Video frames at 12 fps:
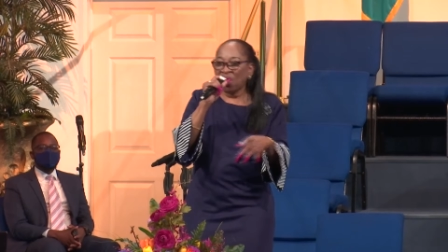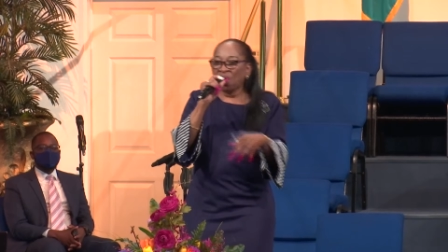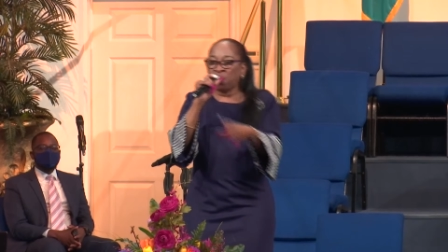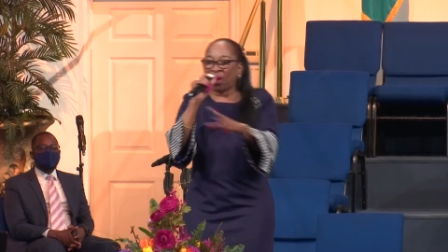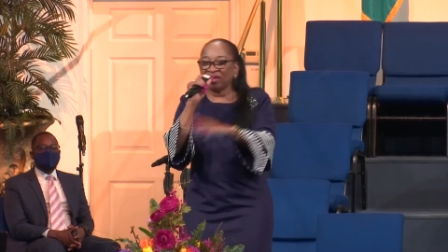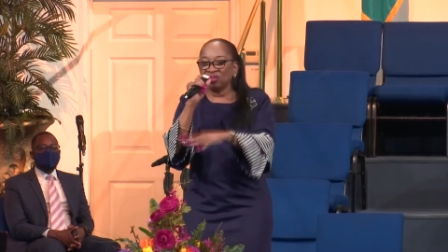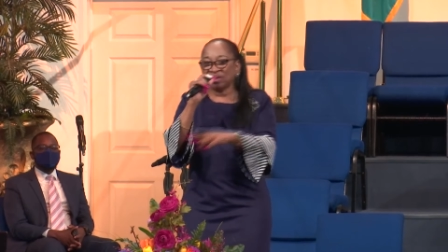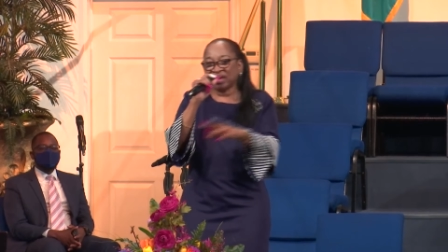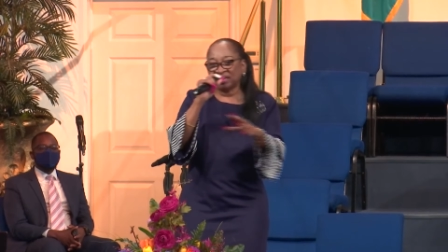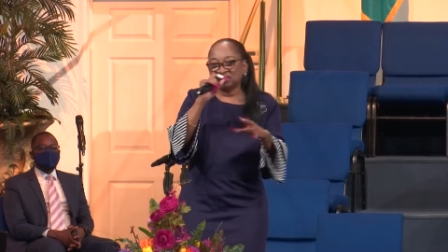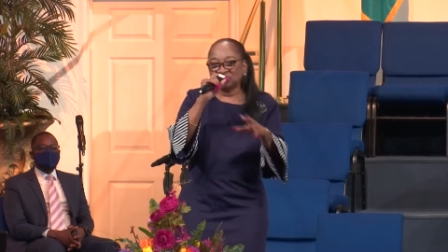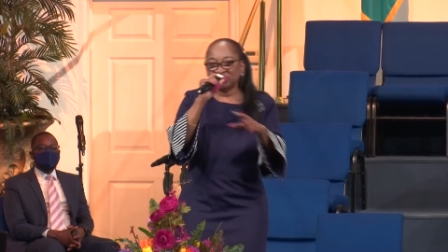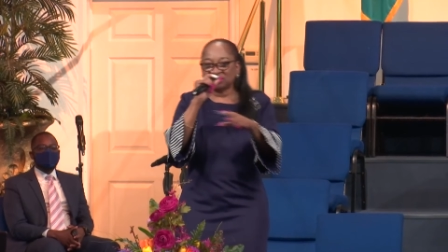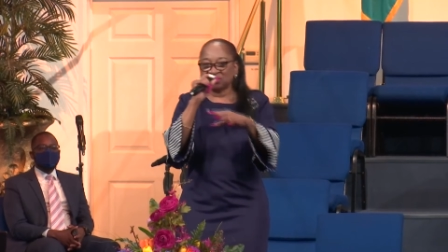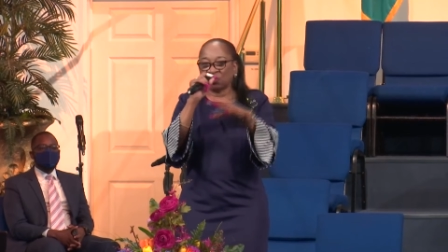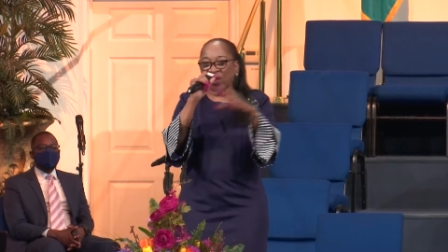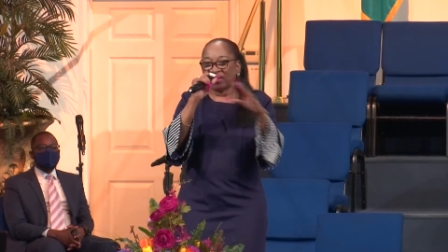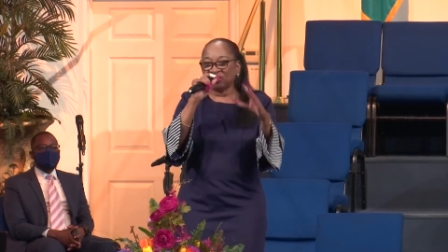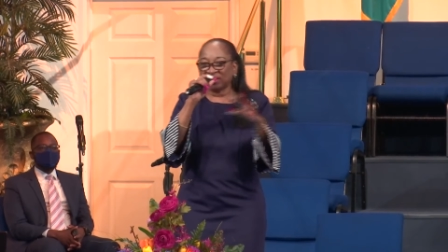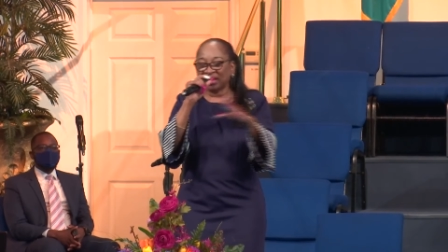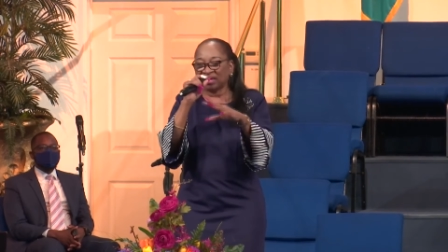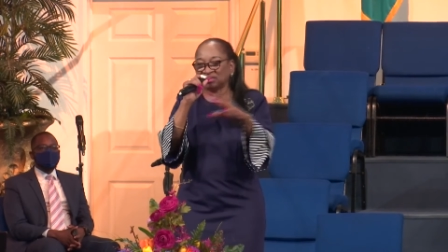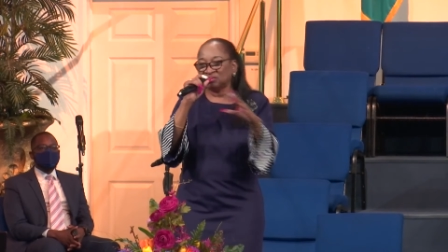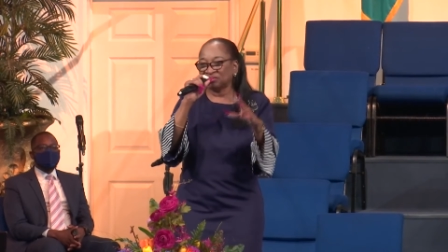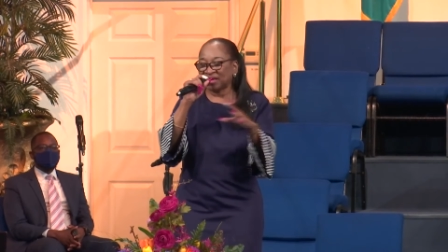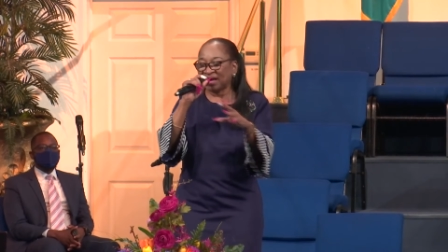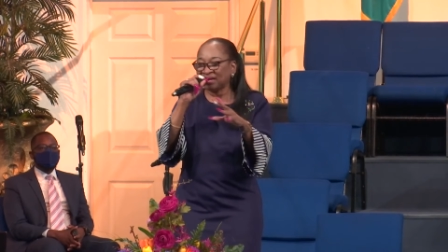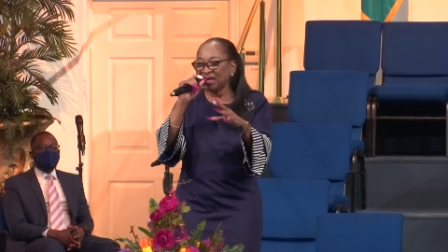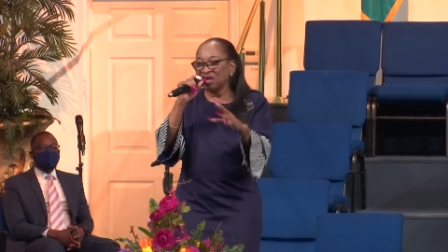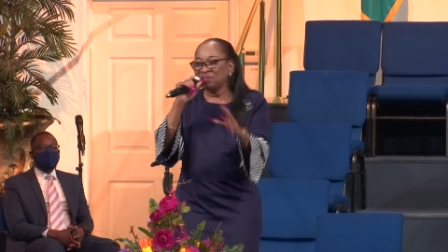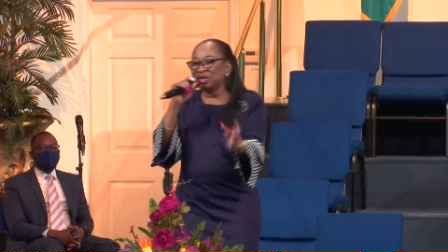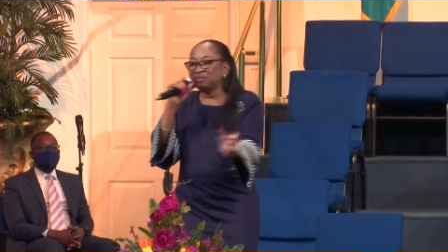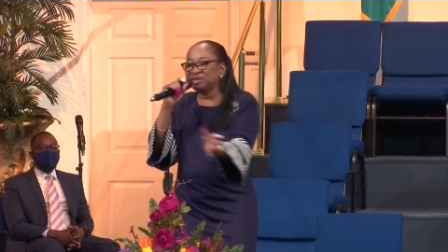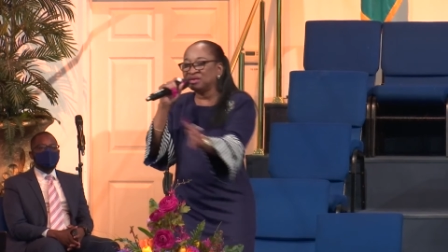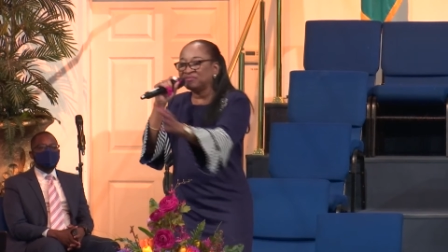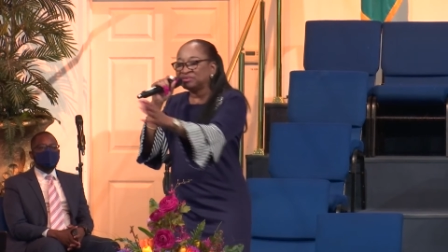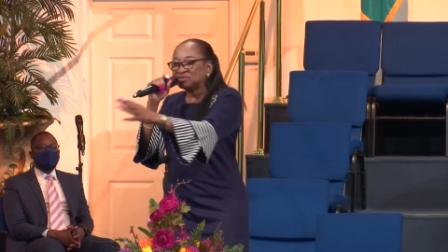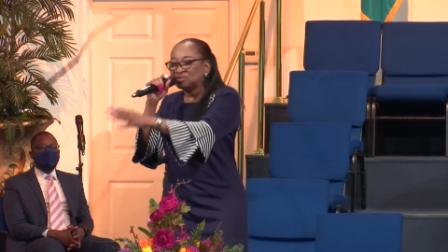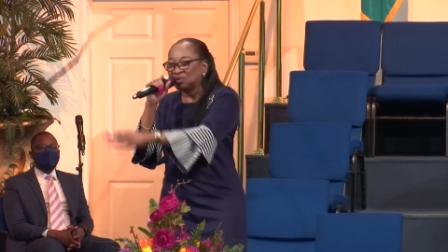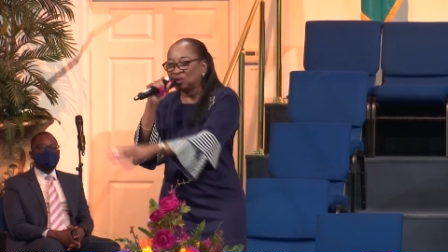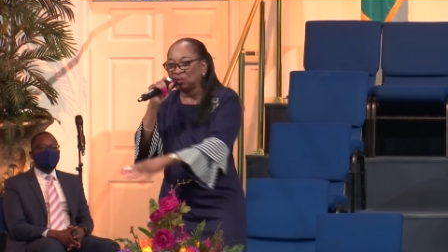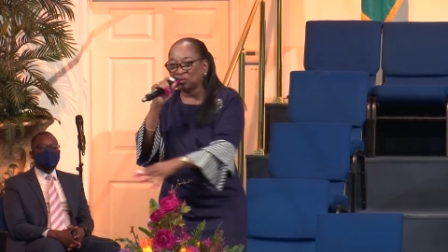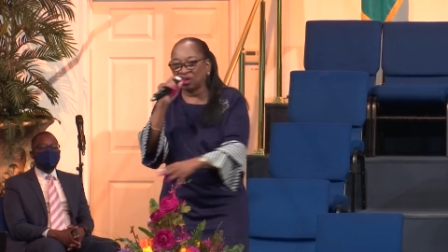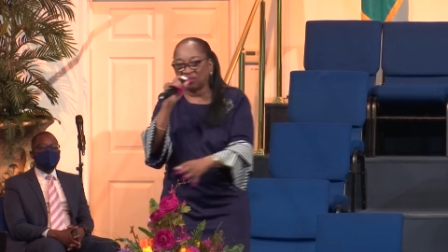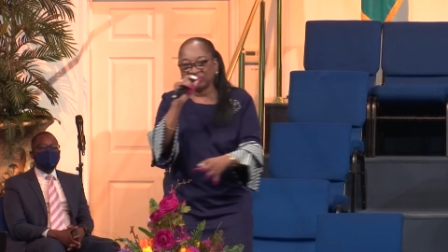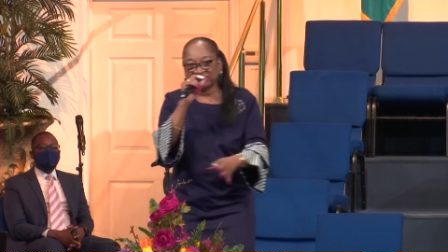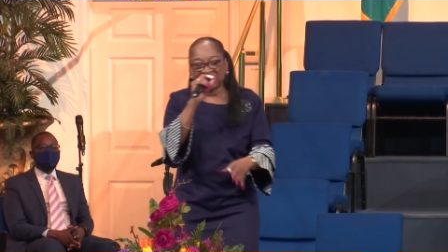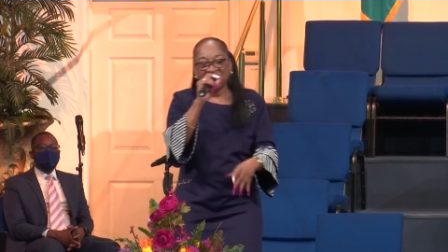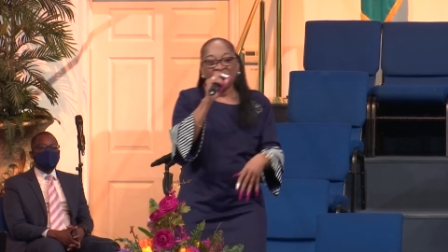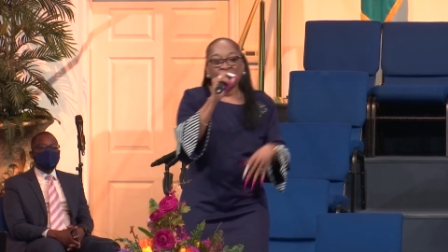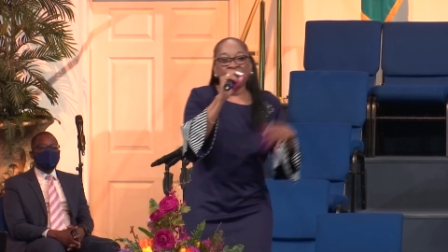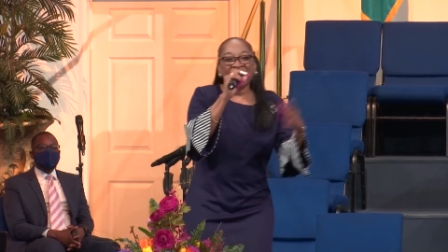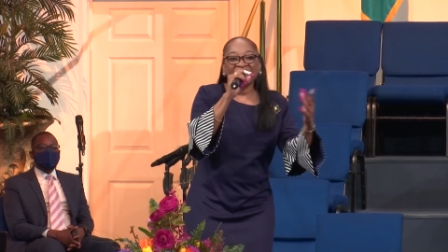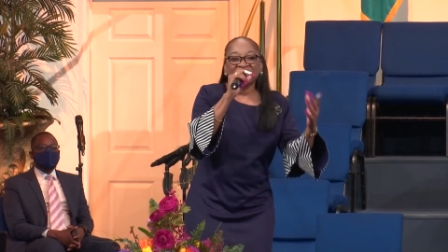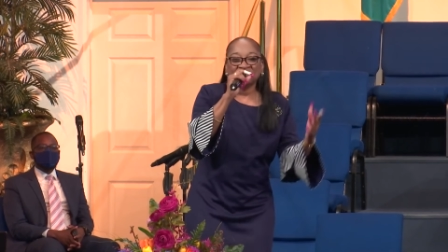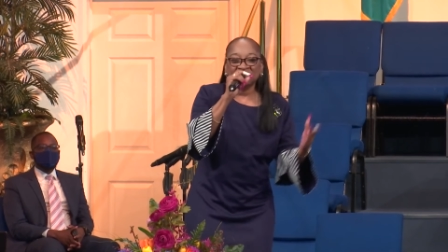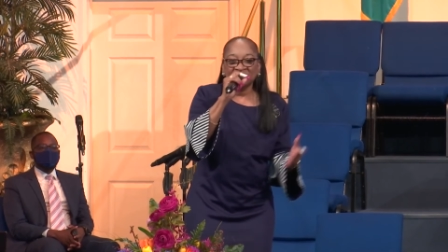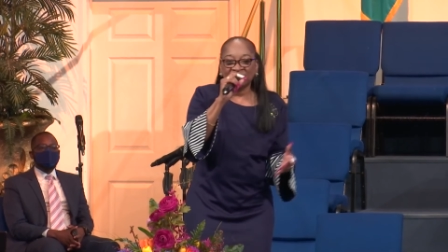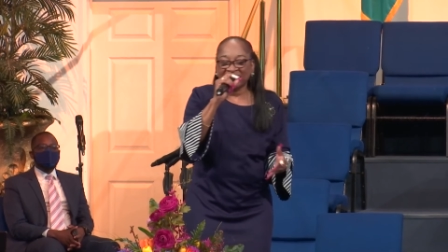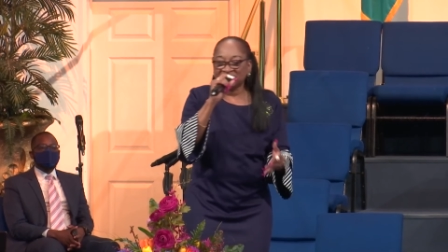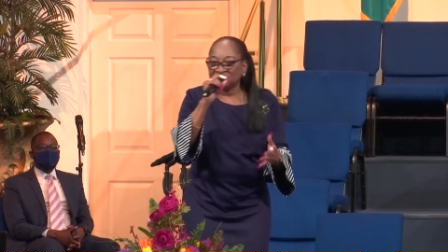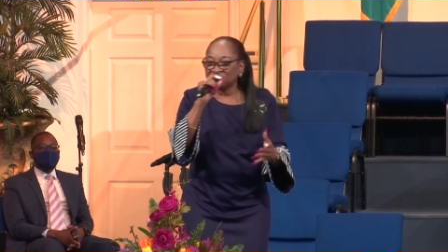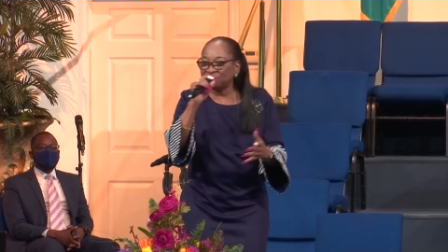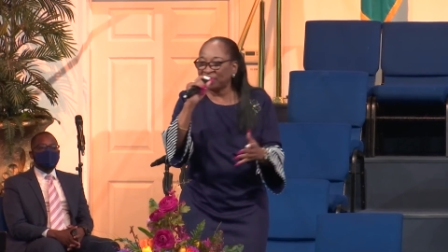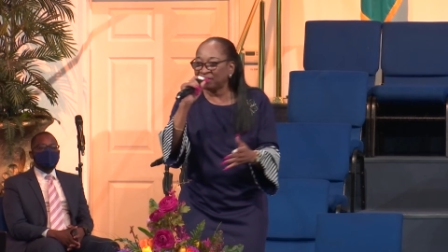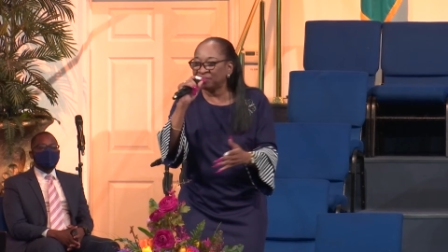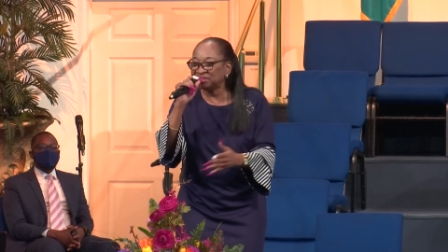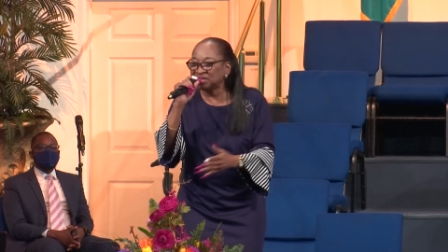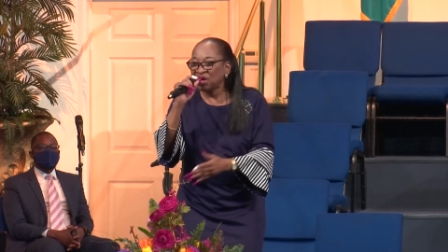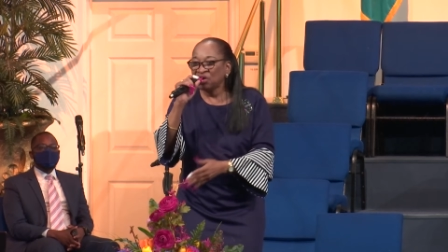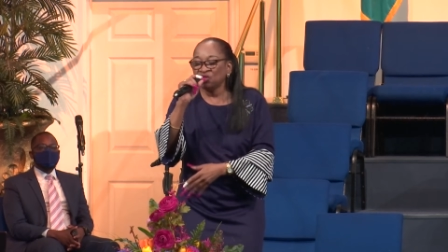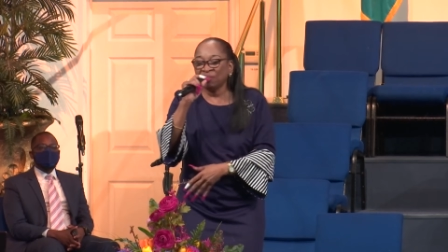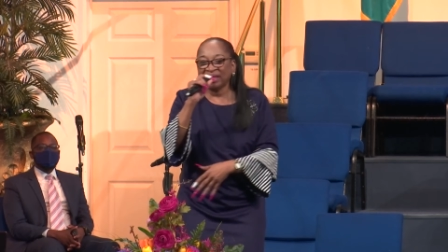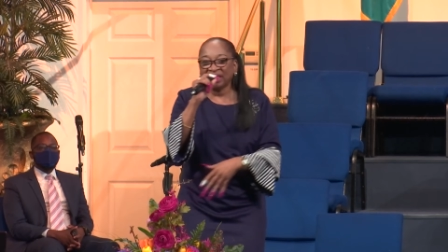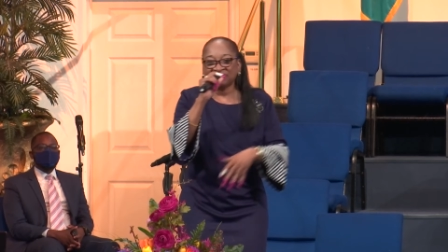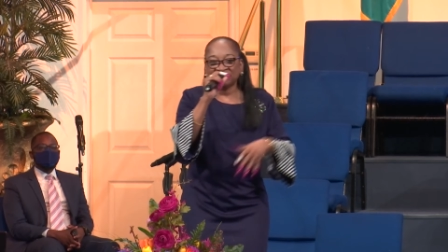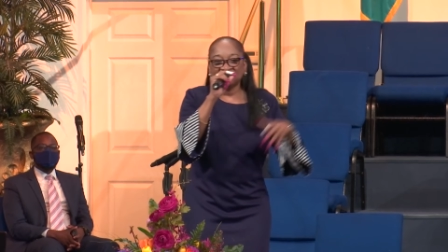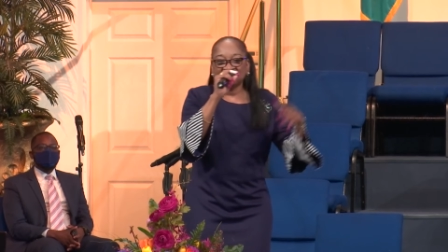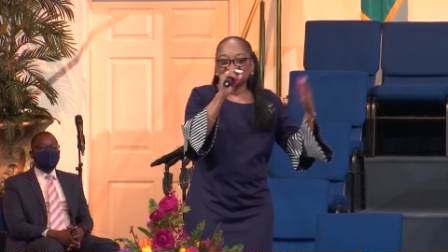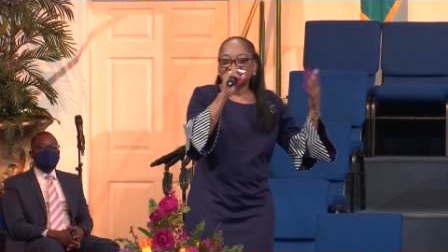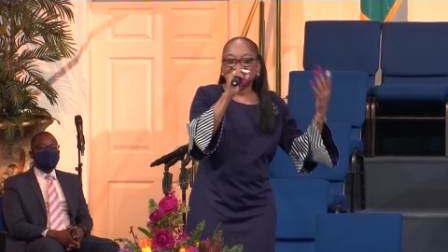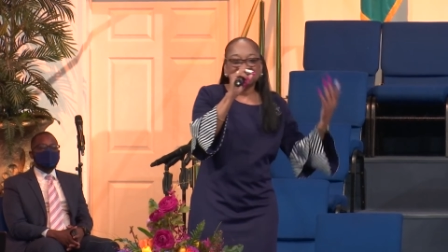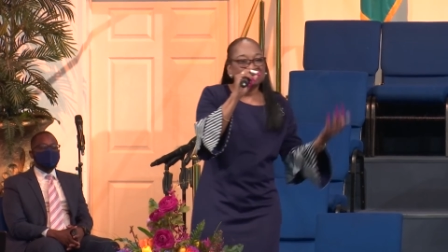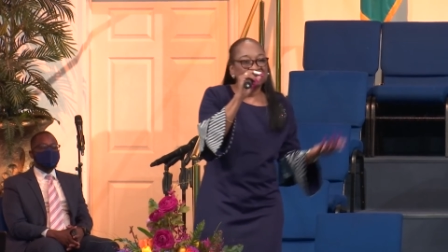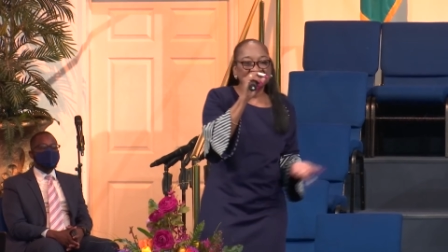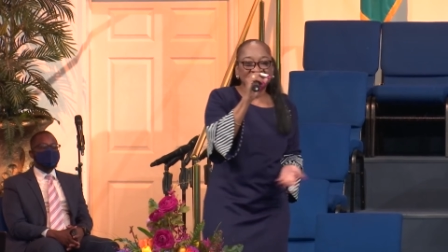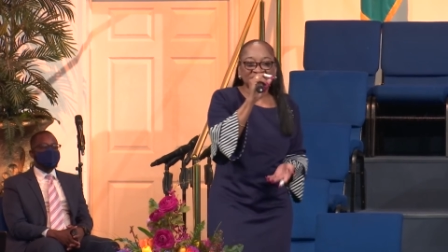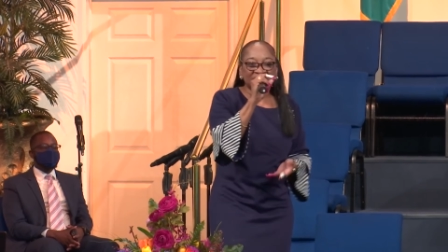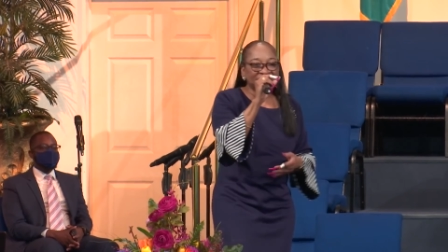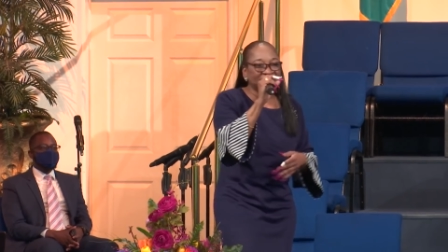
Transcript: why you can't do this and why you can't do that. Maybe even to the loan officer why you couldn't make those payments. You may have to, you're, sitting in this chair for